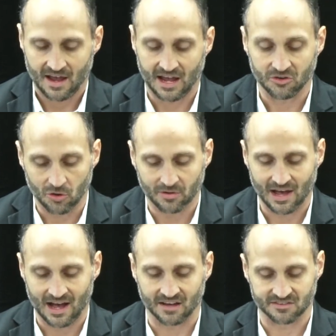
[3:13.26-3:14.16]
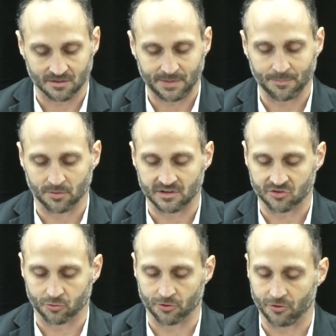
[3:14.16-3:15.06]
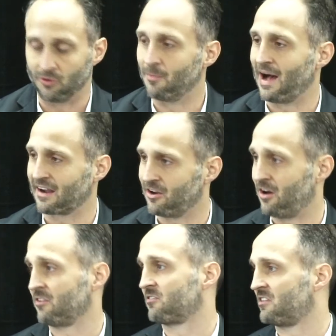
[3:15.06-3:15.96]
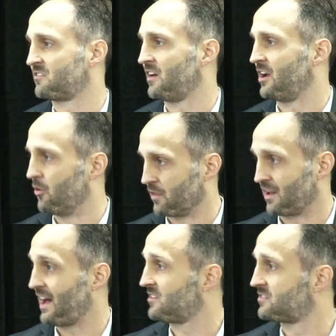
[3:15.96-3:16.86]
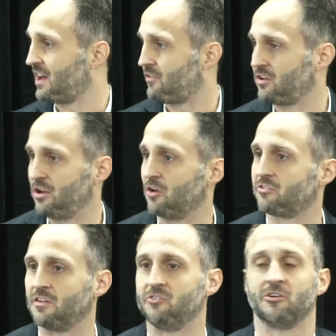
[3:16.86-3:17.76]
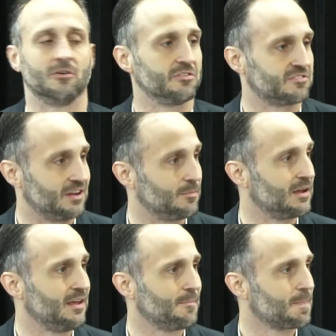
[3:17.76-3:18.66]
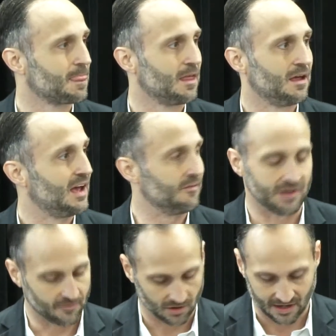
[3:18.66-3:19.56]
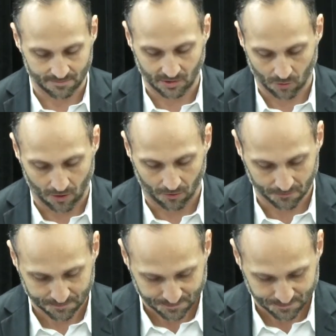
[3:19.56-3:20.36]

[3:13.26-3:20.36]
And you guys, the people in this room, I can honestly say, over the last 7 years in the General Assembly, have never led me wrong.